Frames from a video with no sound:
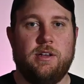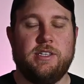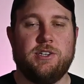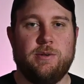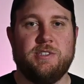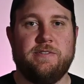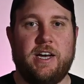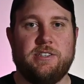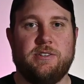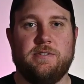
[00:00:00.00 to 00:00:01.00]
In terms of
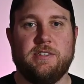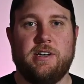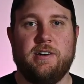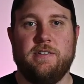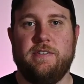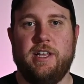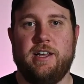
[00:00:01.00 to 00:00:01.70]
astrophotography,